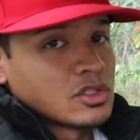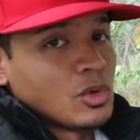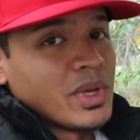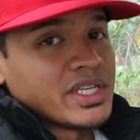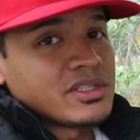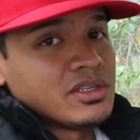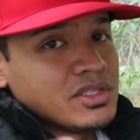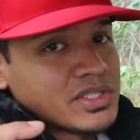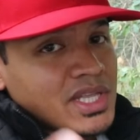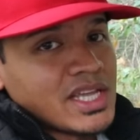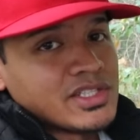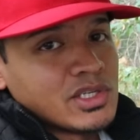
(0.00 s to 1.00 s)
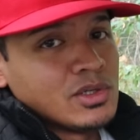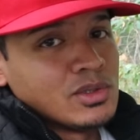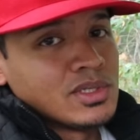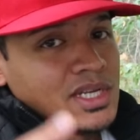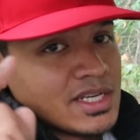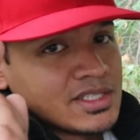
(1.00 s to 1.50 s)
So make sure you stay
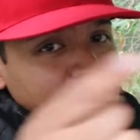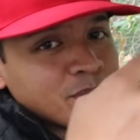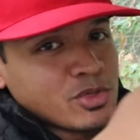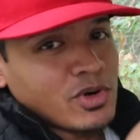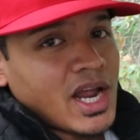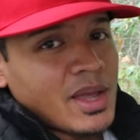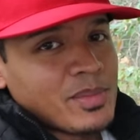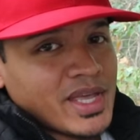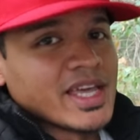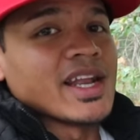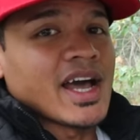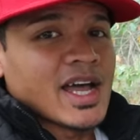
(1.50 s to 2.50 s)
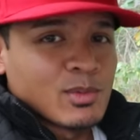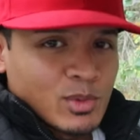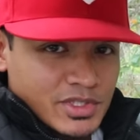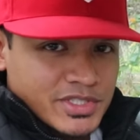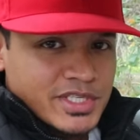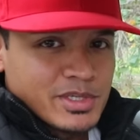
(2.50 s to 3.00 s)
tuned, subscribe, and I
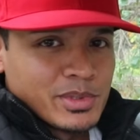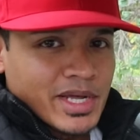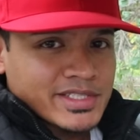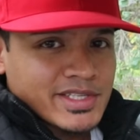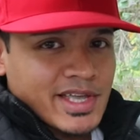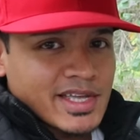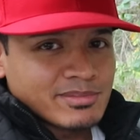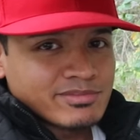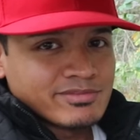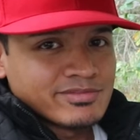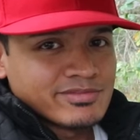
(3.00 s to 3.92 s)
will see you next time.